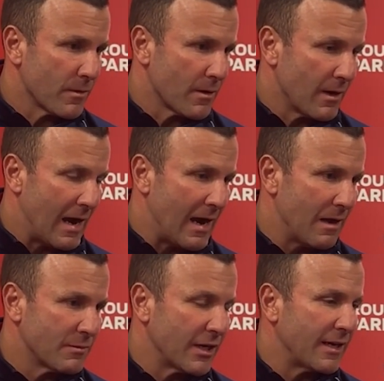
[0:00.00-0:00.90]

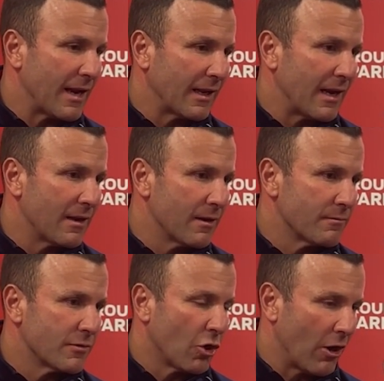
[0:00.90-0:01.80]
Um, Dean Hadley had a
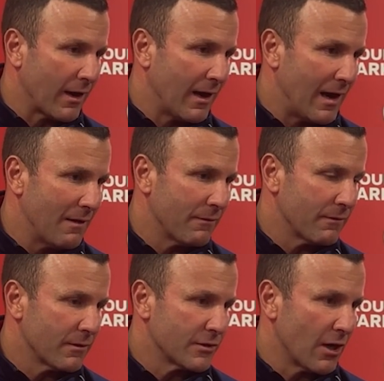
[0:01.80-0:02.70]
tight calf,
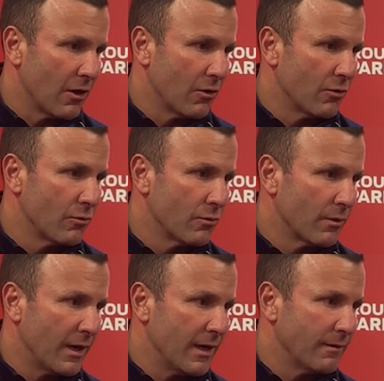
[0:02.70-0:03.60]
so
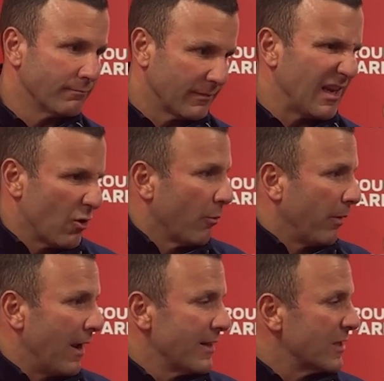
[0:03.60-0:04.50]
he he could have
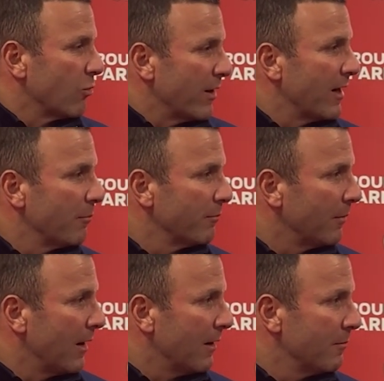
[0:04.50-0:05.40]
played. That's why he ended up.
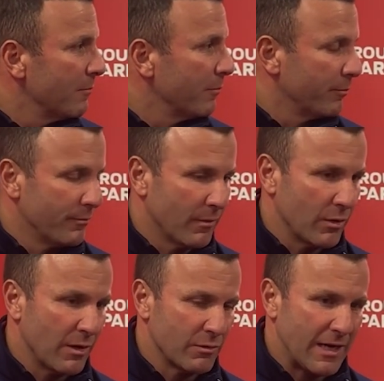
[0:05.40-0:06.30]
Um,
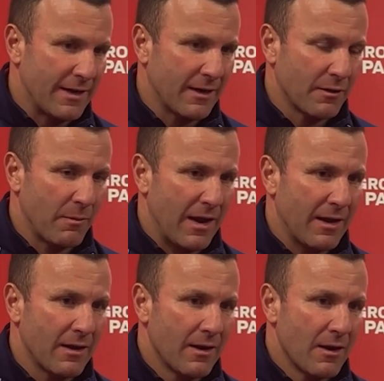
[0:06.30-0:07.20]
he was 18th
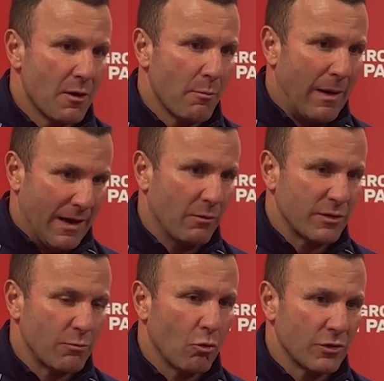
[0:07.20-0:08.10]
man, but it was
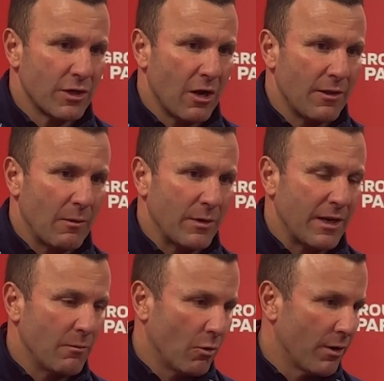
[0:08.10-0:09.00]
more so that we
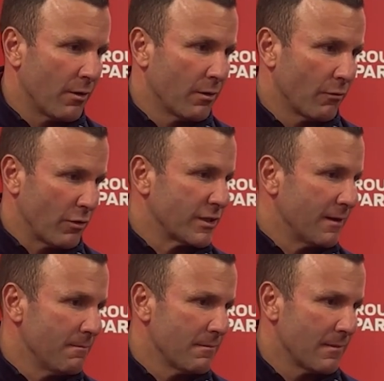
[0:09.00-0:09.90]
didn't want to risk
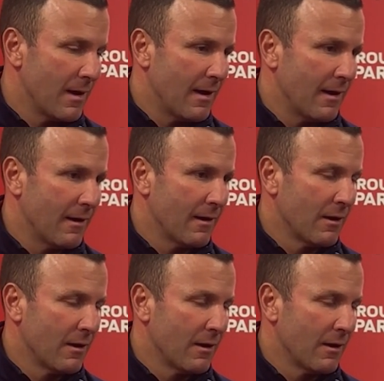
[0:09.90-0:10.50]
him. Uh,